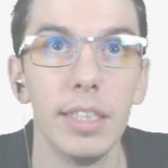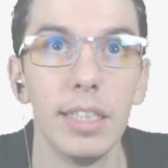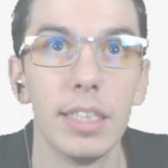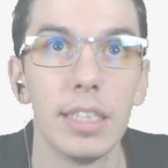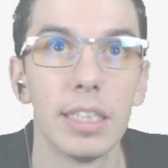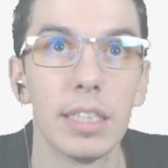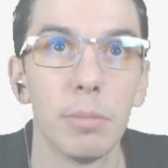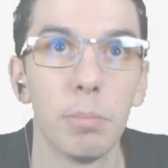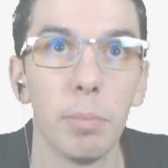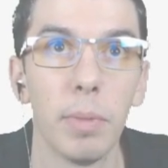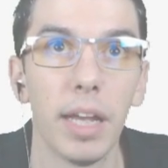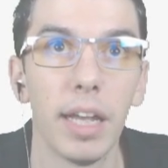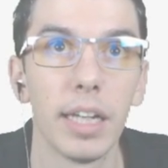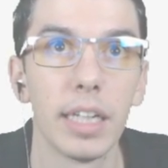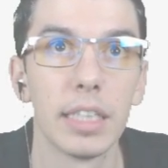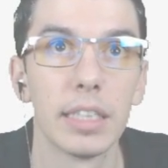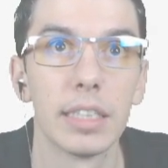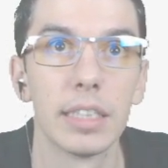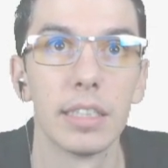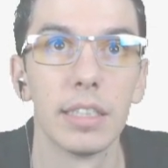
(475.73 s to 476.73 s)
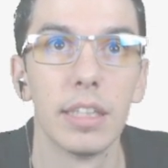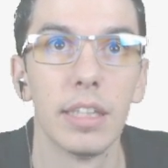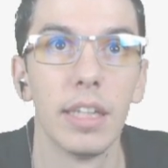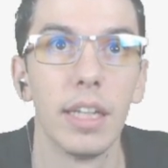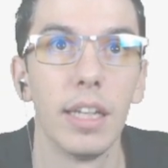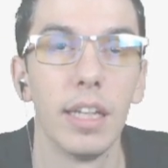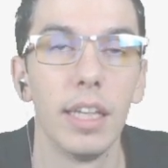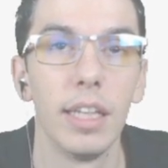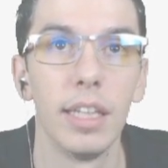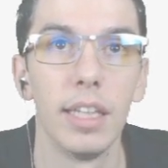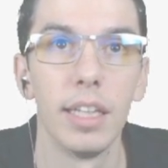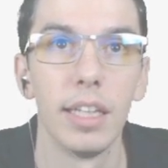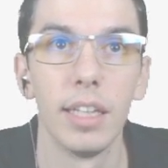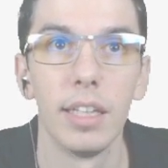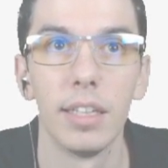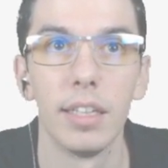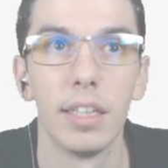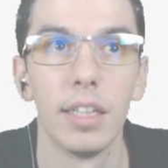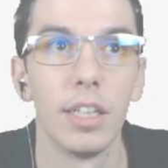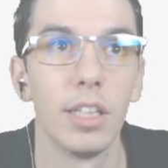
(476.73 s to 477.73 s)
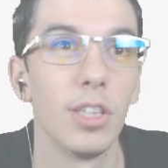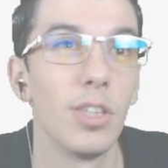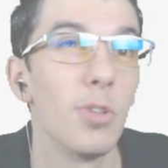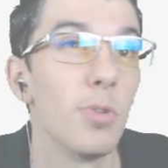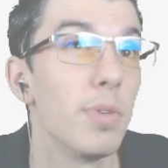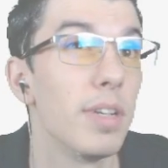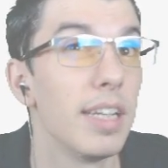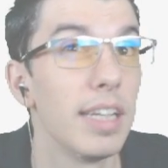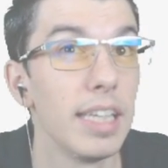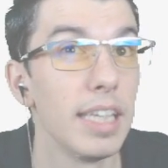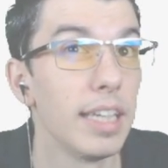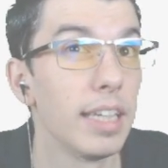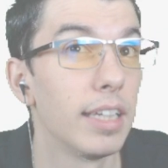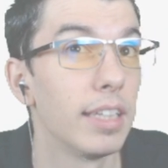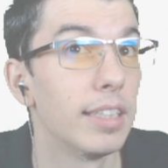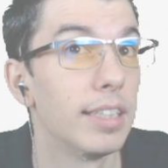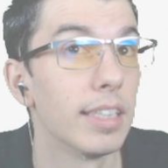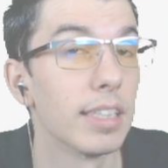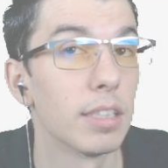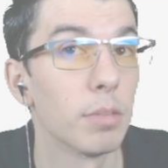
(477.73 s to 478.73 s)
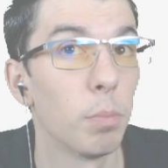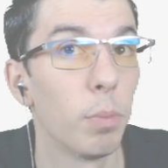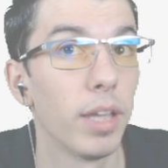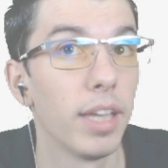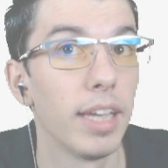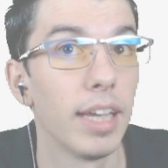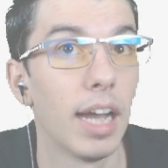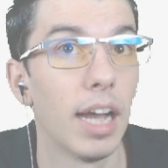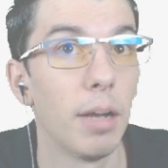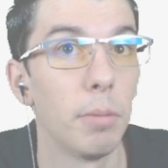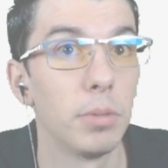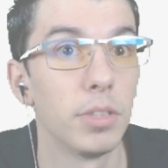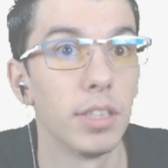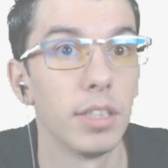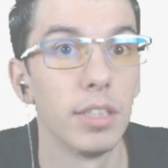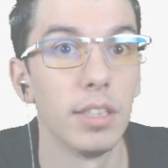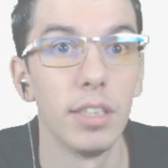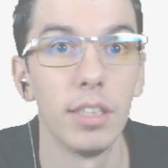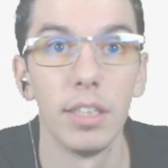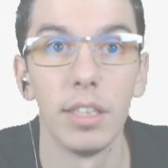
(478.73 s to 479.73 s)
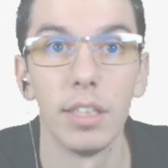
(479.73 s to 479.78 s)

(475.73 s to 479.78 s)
specs and unique display option